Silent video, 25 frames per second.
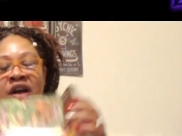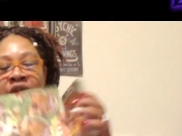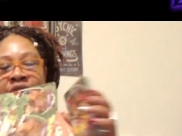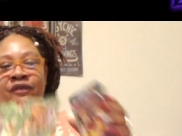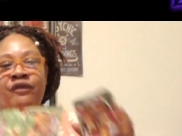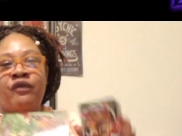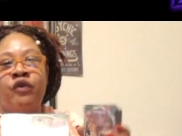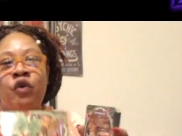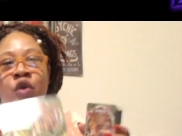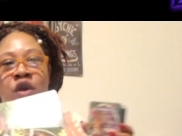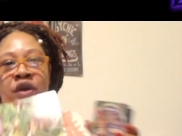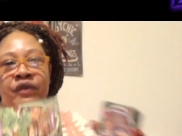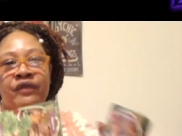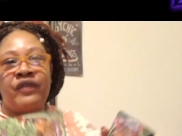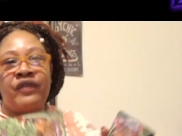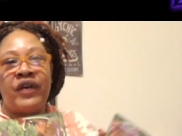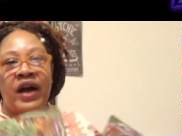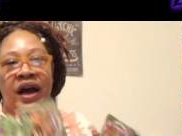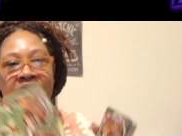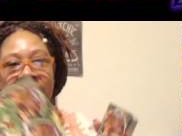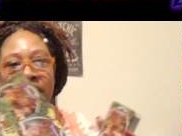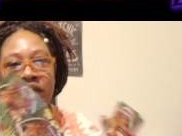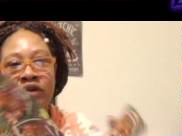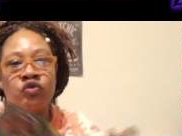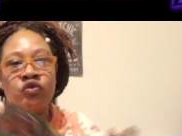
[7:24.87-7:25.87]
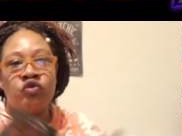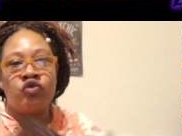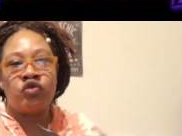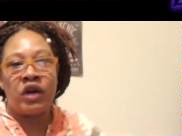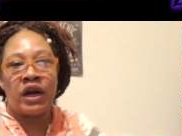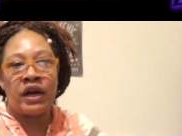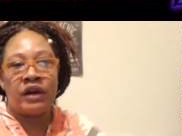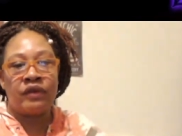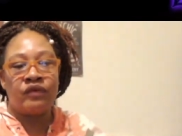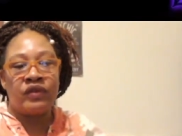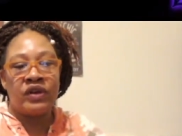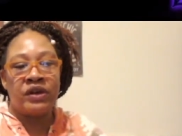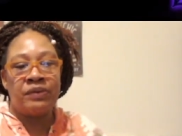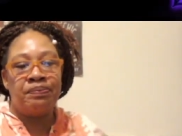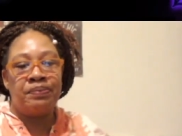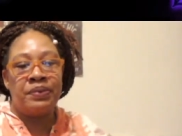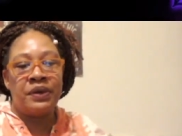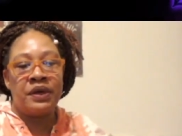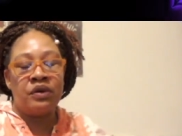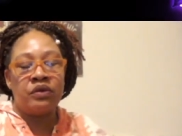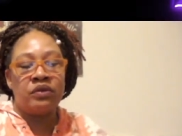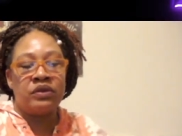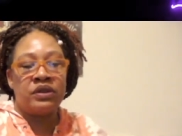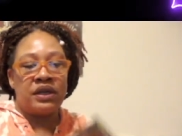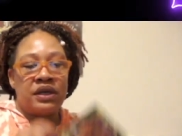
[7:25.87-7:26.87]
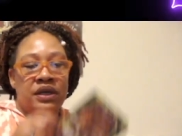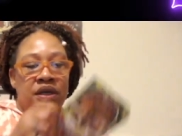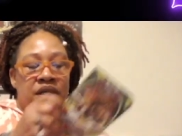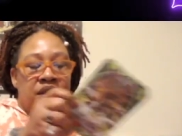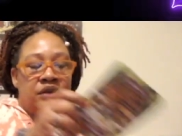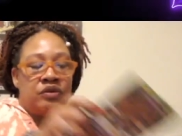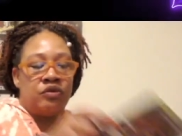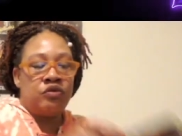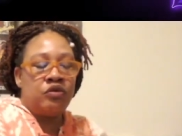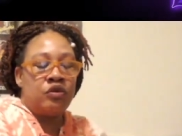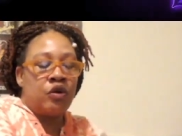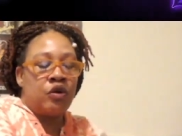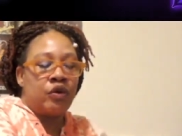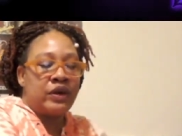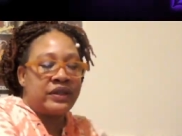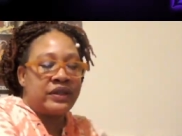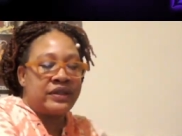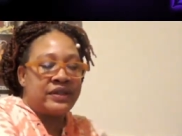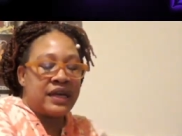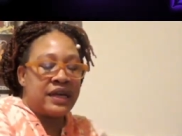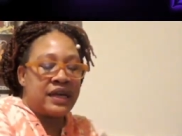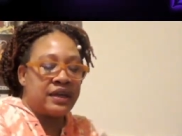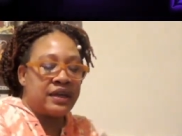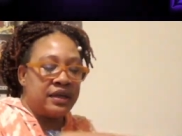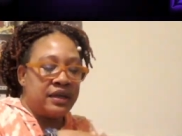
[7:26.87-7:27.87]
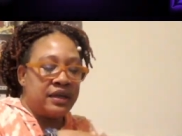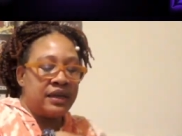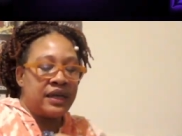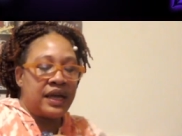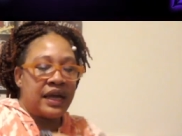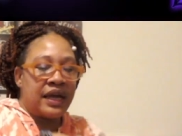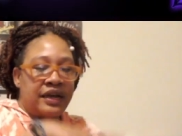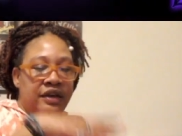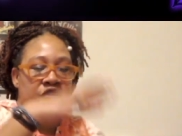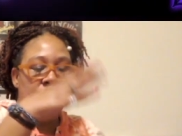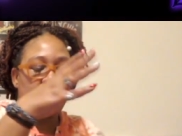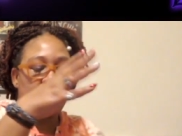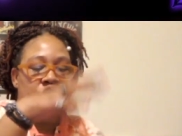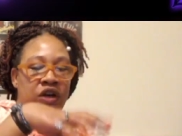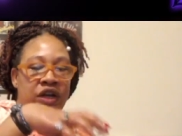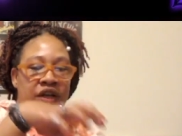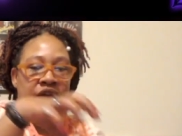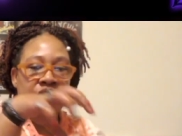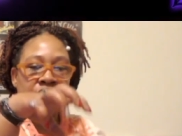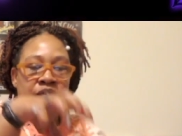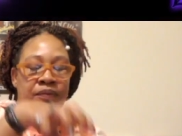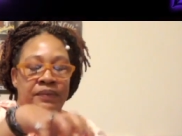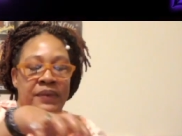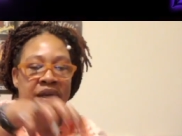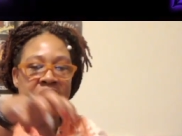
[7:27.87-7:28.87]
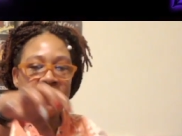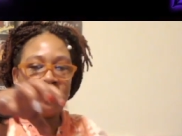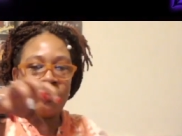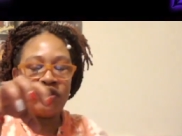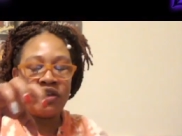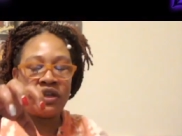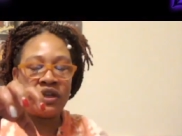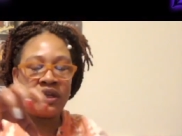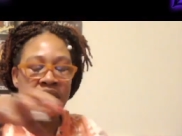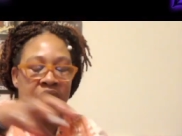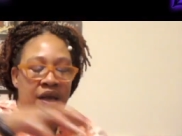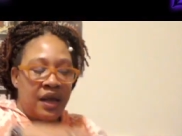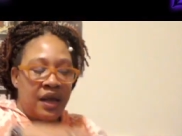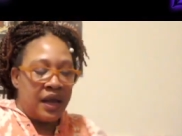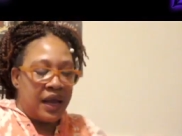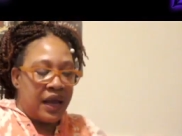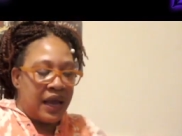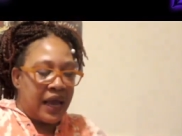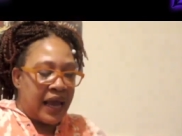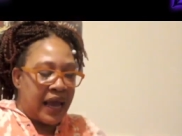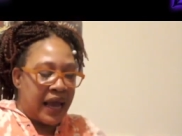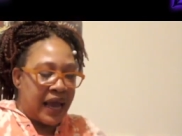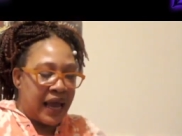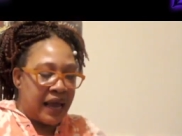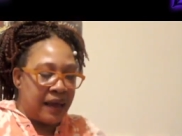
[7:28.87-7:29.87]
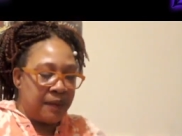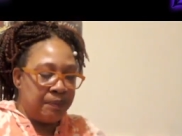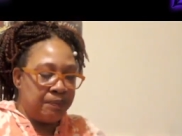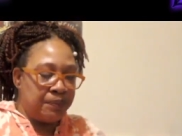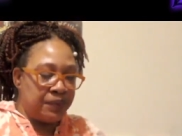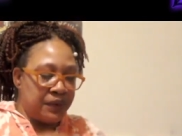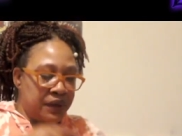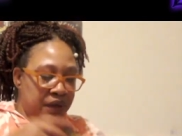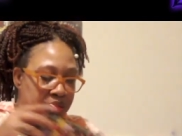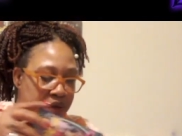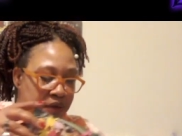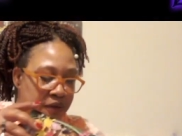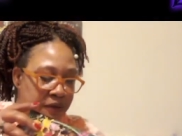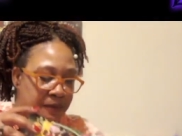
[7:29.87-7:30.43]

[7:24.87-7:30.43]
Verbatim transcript: to fortify it. You are trying to rebuild it. You know, instead of letting the transformation happen.